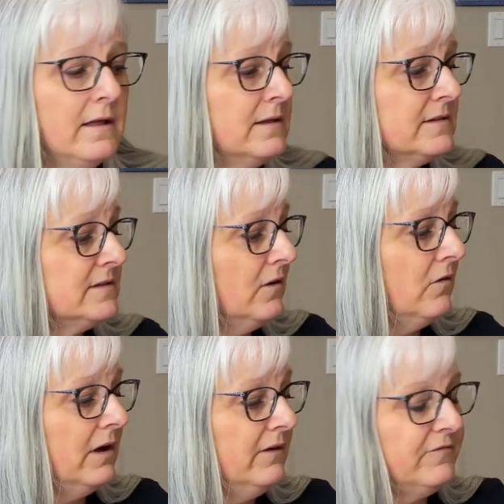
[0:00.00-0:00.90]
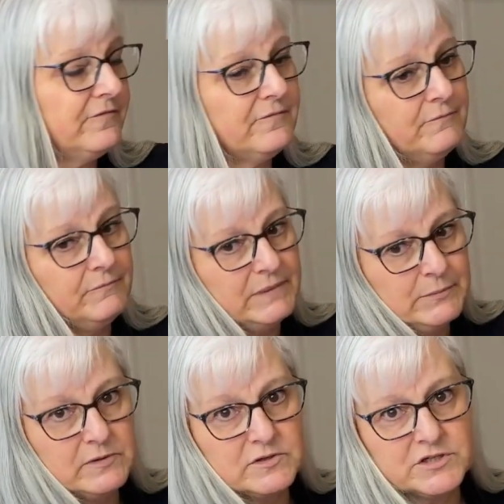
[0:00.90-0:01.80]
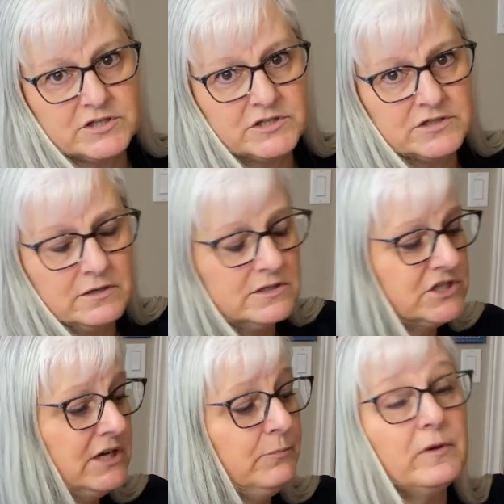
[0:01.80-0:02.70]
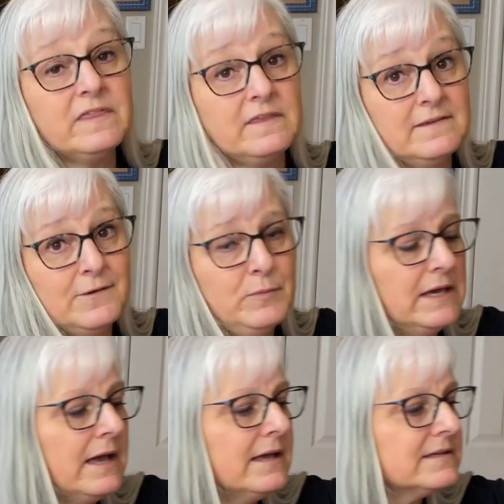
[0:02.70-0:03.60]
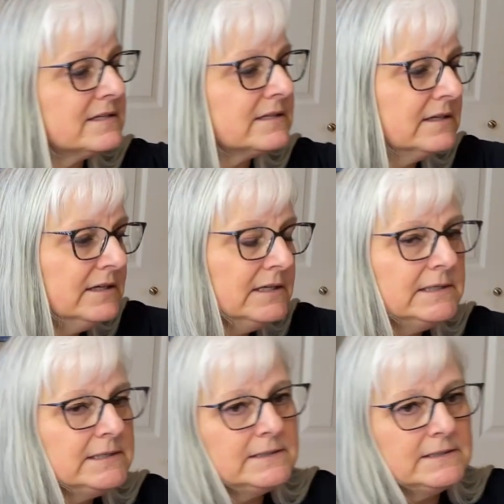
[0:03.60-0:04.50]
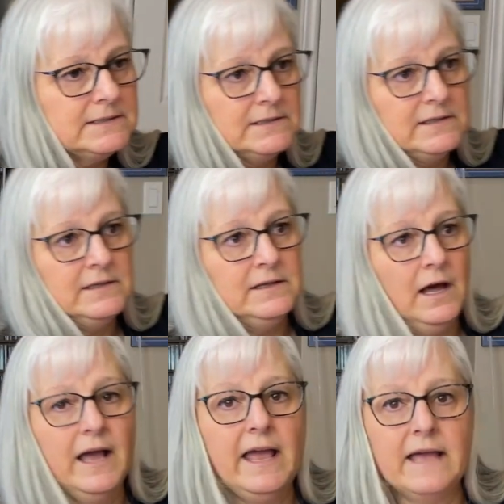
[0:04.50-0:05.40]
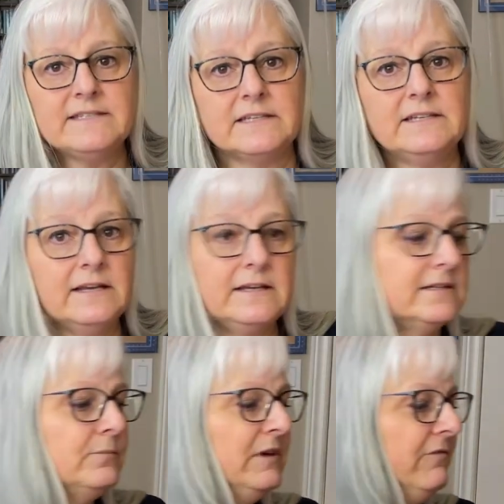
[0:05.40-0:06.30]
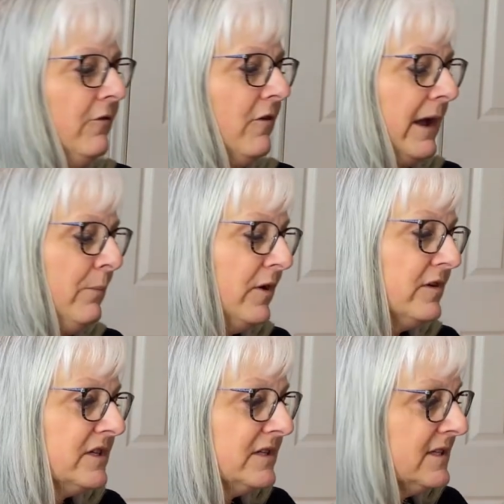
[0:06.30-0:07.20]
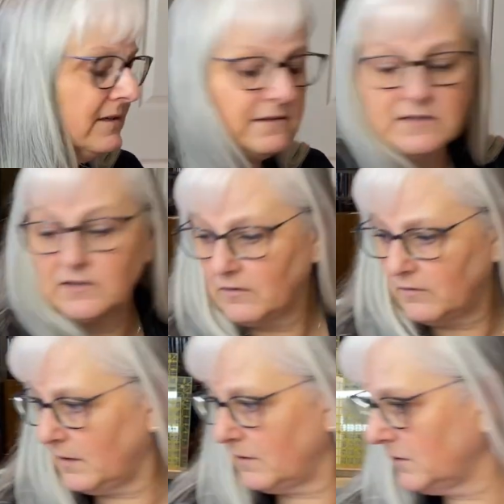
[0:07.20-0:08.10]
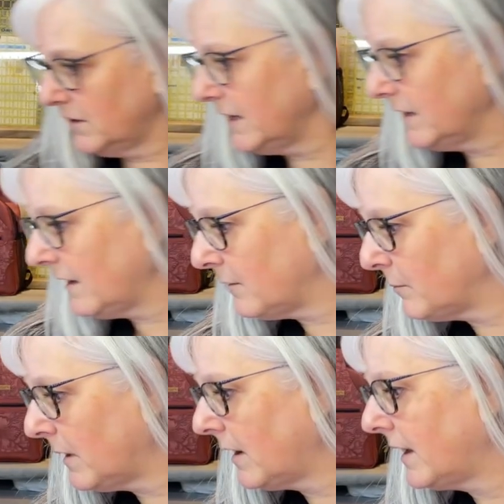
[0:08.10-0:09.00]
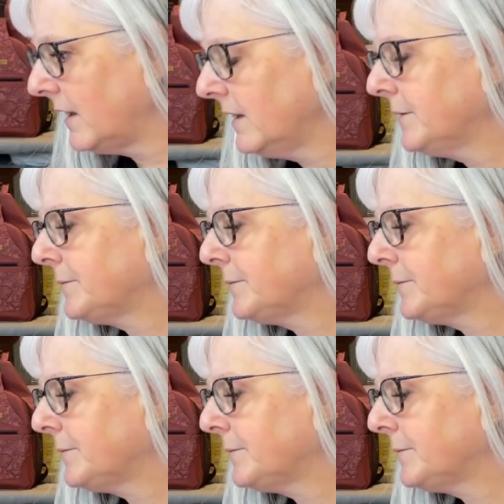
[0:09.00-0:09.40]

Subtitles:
So if people ship with UPS, I hesitate before I purchase it. So looking at my